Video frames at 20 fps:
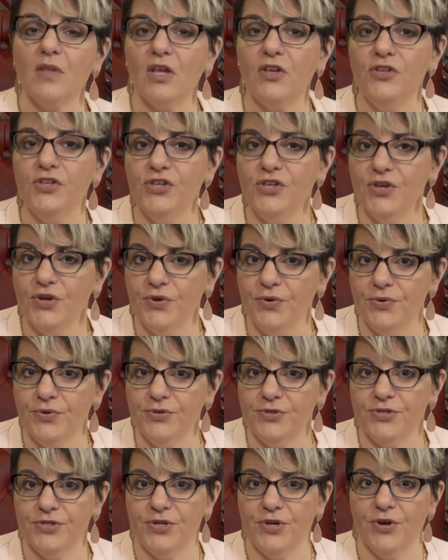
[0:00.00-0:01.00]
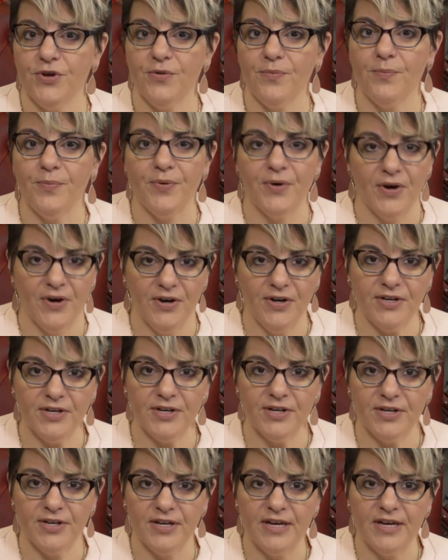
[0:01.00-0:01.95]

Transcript: use your book